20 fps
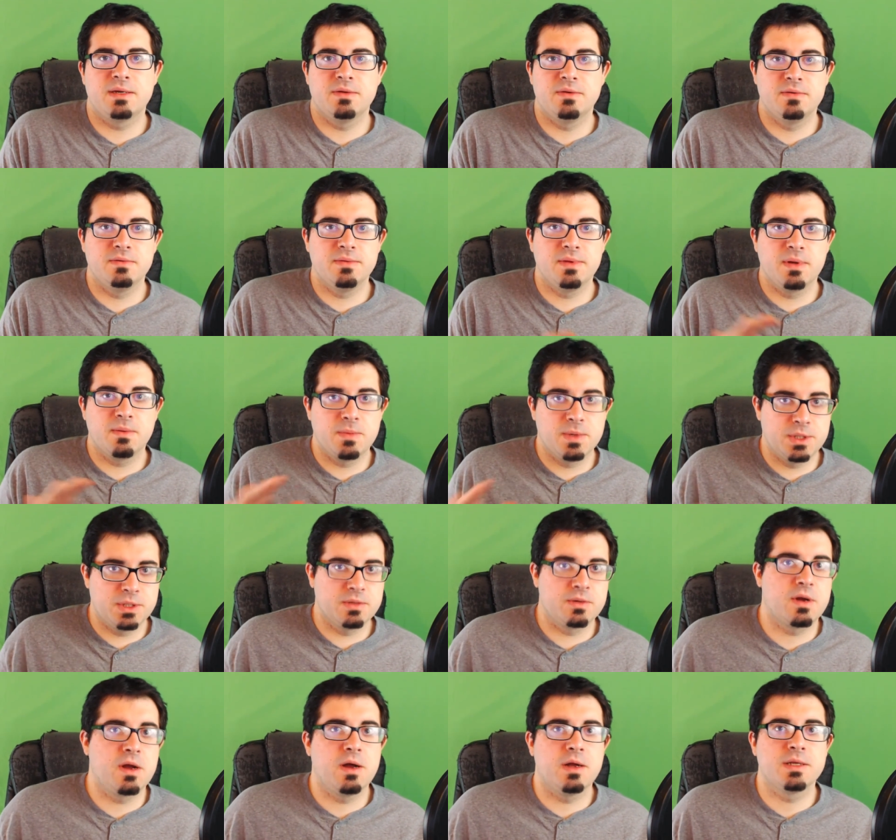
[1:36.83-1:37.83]
to the
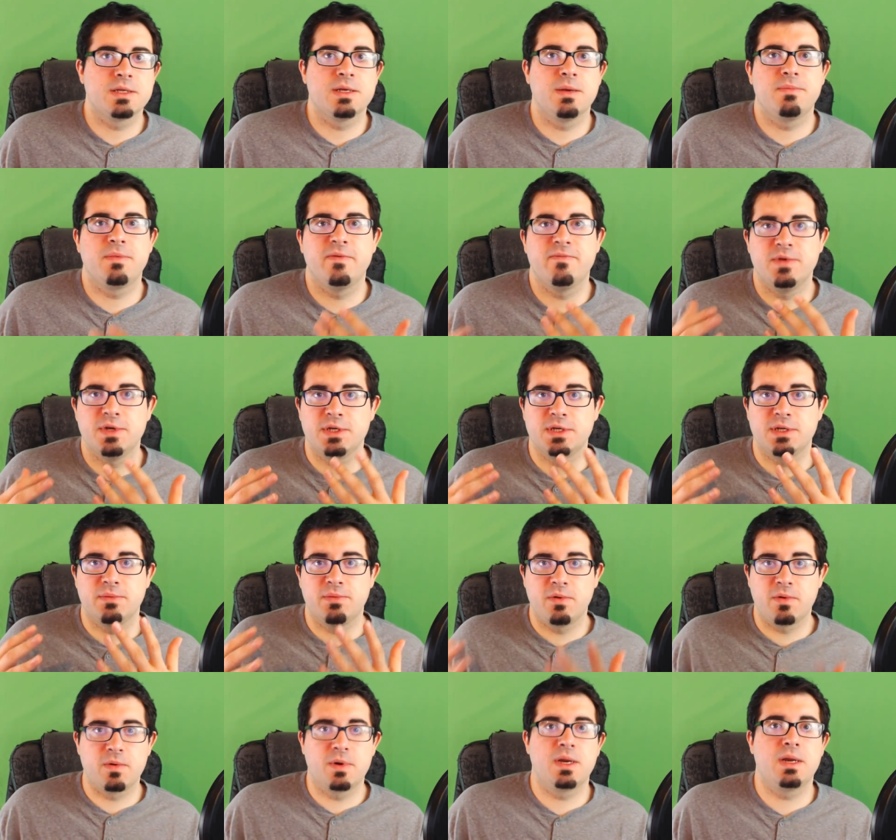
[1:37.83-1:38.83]
original concept of just
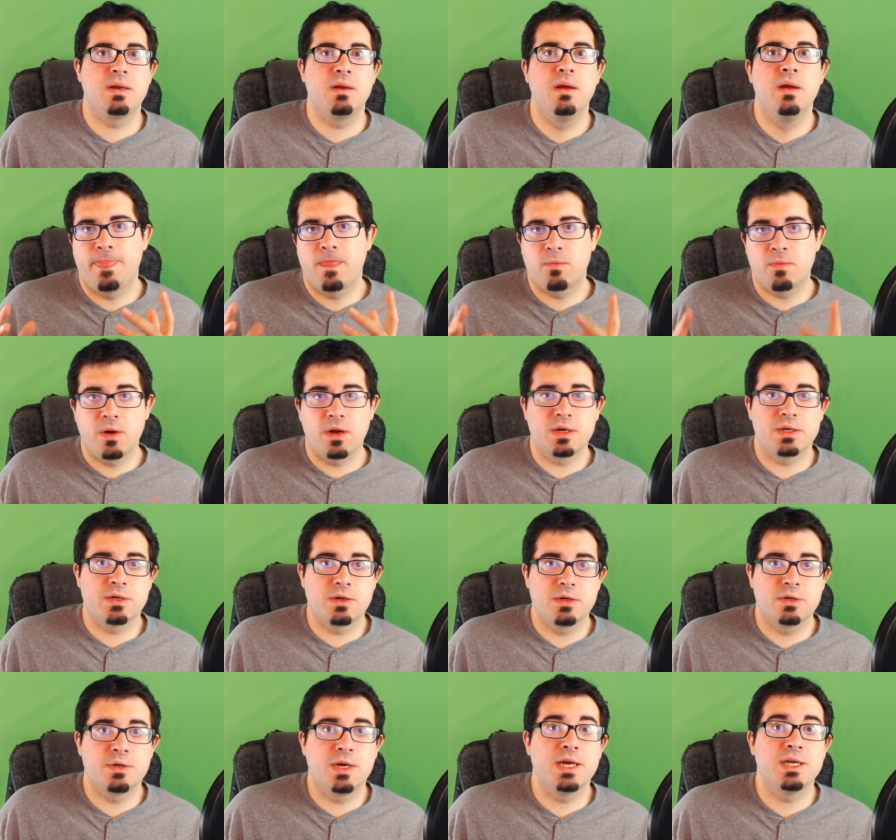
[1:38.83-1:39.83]
supporting the
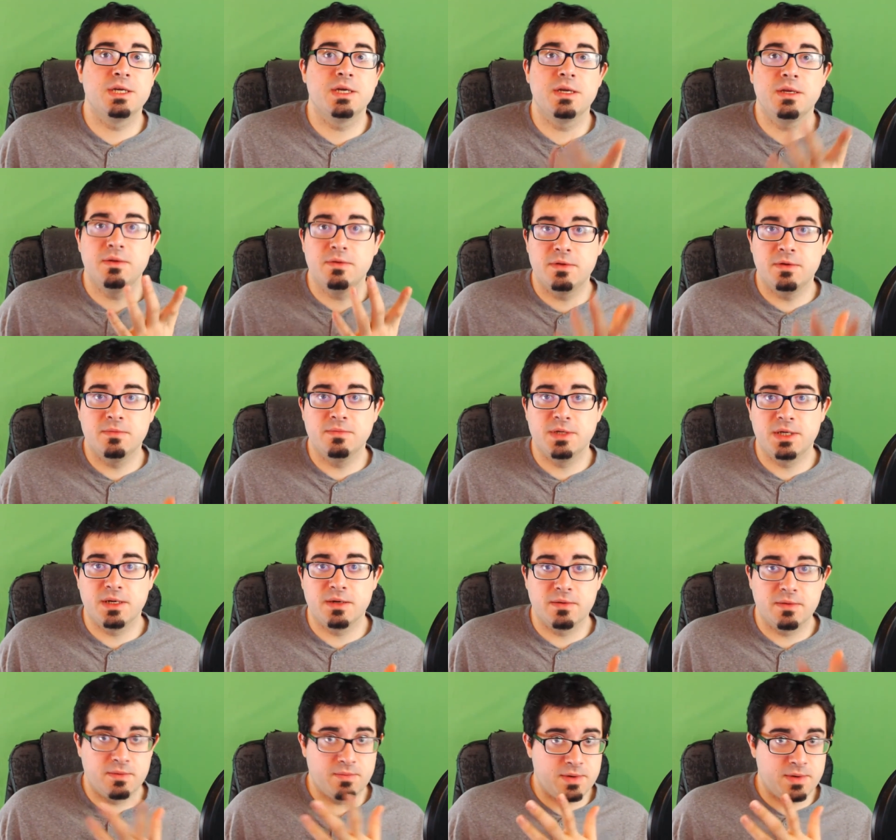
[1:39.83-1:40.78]
Rockstar Tragedy YouTube channel,